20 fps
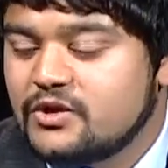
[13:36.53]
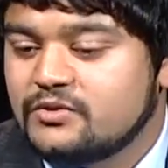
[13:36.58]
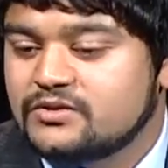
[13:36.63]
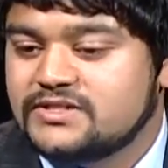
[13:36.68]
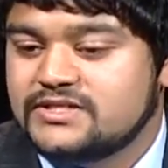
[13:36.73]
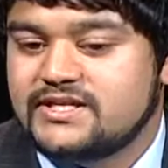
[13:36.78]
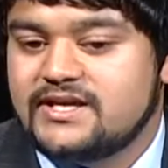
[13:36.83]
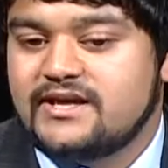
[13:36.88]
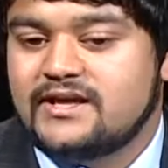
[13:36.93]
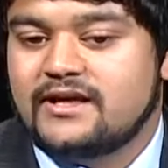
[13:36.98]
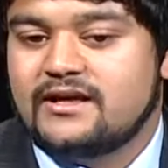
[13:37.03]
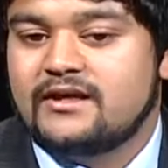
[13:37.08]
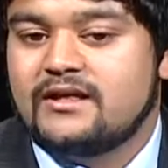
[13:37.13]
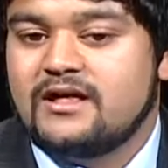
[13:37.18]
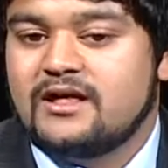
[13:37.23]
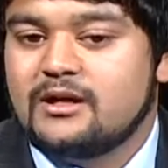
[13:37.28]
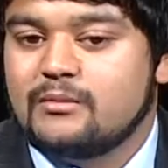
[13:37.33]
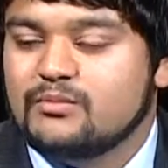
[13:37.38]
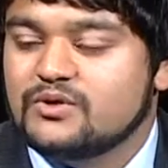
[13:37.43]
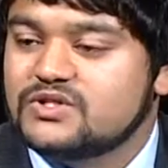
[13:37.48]
seeing
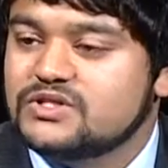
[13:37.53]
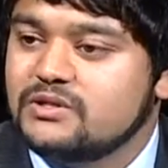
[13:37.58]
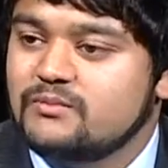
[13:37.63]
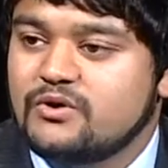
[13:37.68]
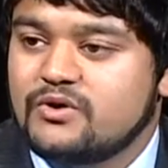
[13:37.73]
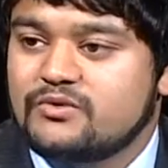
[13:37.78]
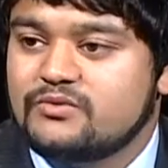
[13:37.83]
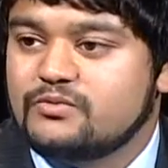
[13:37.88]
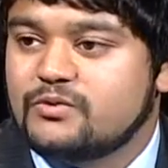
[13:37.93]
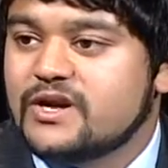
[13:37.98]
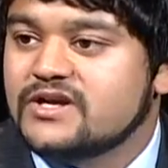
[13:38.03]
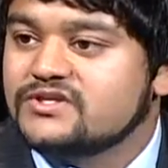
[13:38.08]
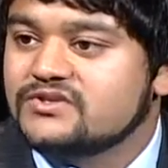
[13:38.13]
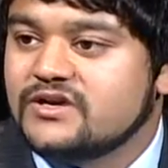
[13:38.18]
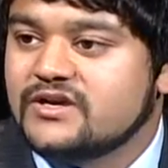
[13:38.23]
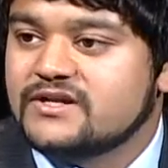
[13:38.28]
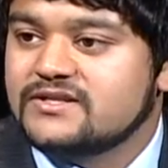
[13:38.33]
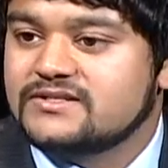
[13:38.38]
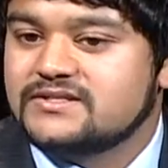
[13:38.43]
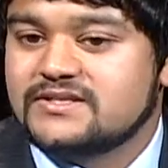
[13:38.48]
Muslim-owned
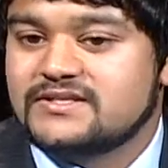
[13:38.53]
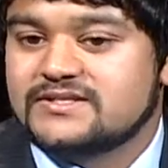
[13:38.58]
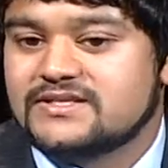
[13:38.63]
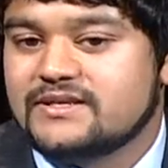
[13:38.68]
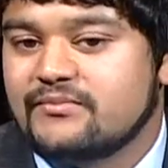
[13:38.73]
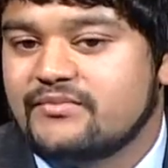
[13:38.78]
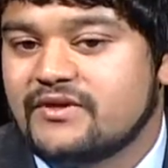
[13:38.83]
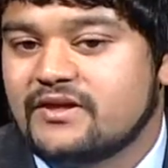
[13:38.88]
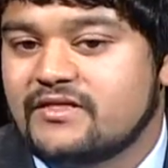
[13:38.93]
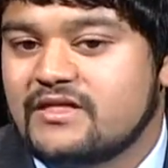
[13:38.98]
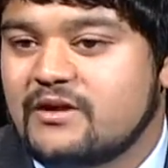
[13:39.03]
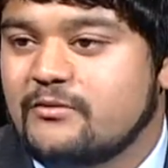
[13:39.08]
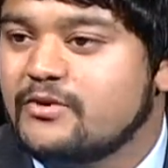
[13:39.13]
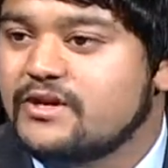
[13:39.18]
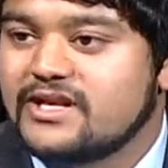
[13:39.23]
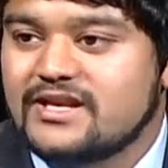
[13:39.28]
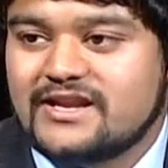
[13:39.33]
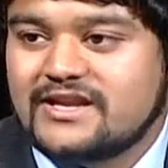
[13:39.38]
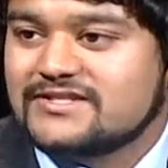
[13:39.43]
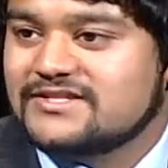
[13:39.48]
restaurants is something that we
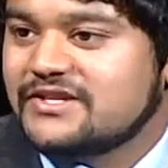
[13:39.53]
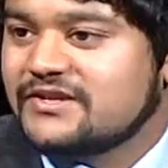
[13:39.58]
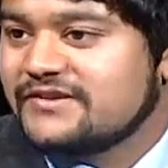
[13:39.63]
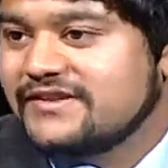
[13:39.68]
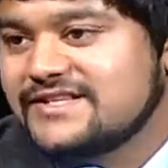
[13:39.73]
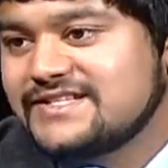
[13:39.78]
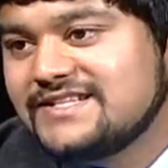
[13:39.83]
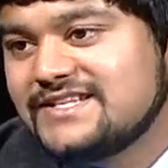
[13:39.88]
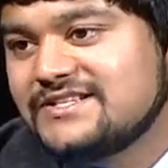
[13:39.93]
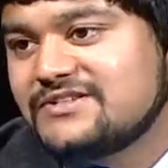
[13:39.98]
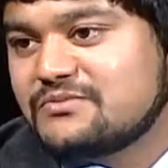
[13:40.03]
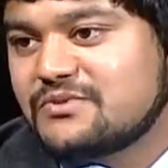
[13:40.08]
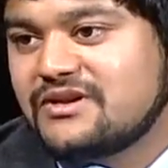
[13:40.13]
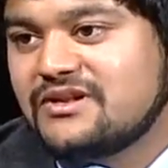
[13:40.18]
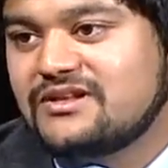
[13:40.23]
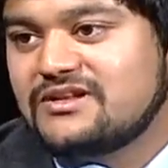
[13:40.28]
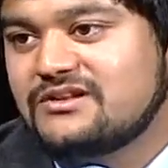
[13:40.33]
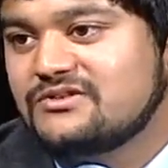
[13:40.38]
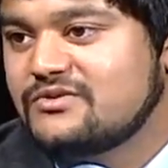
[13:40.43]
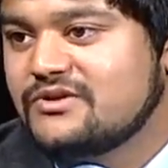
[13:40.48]
didn't necessarily see
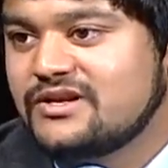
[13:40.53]
20